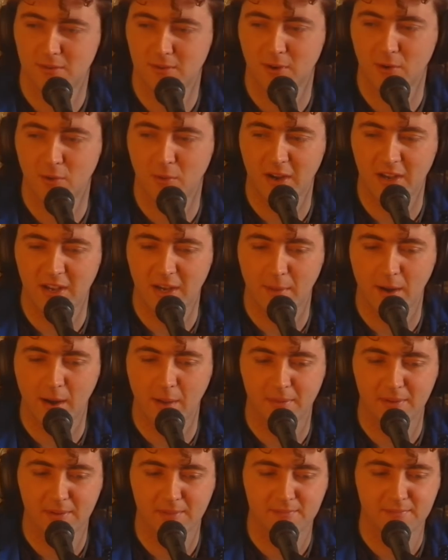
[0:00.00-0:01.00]
I'll wind him up.
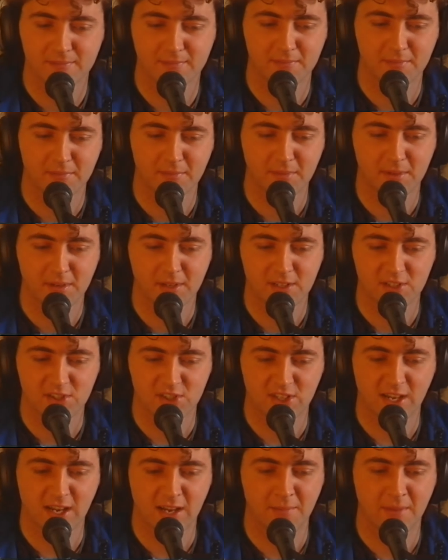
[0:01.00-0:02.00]

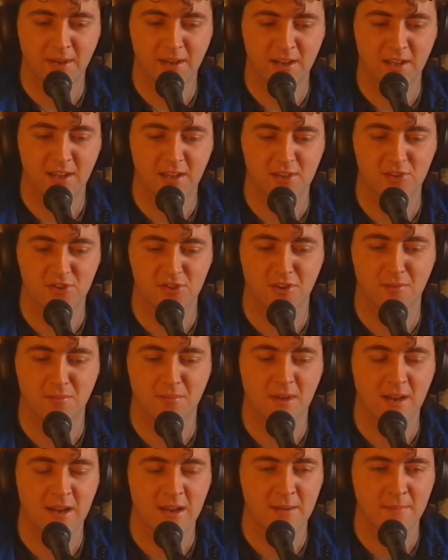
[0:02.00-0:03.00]
Stan Bennie, he's your
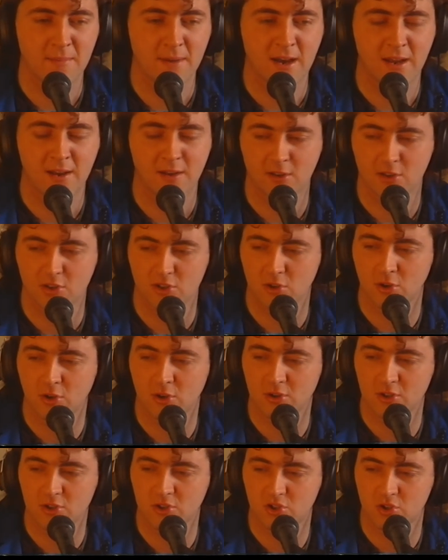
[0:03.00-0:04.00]
main man that got
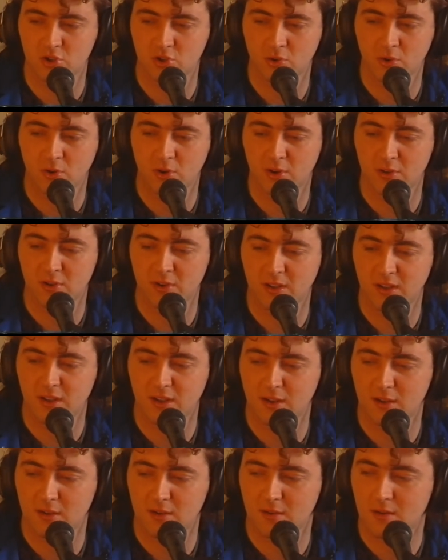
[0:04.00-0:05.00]
this show on the
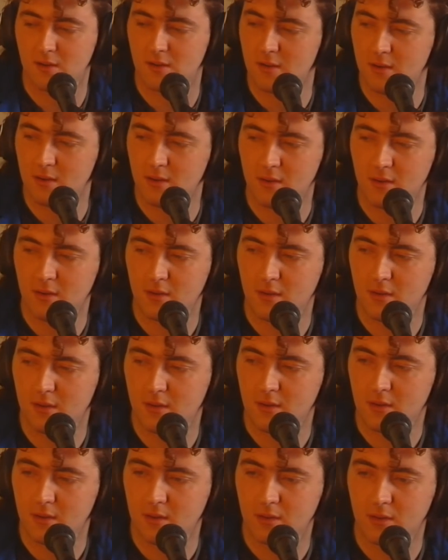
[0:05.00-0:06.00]
air.
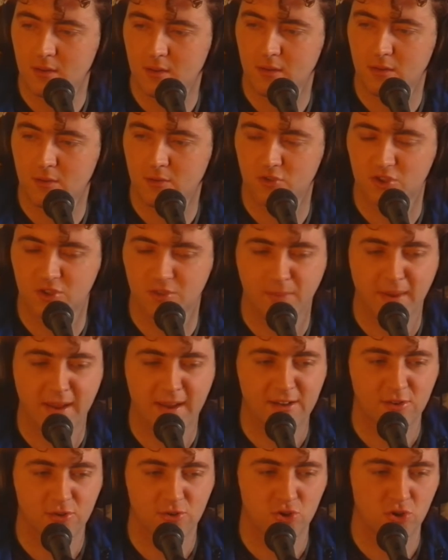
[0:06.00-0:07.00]

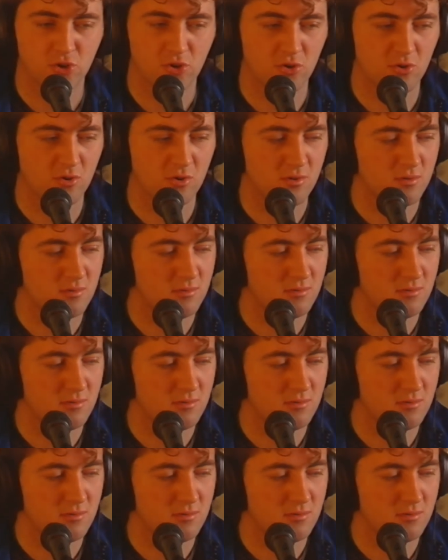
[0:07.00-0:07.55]
Respect due.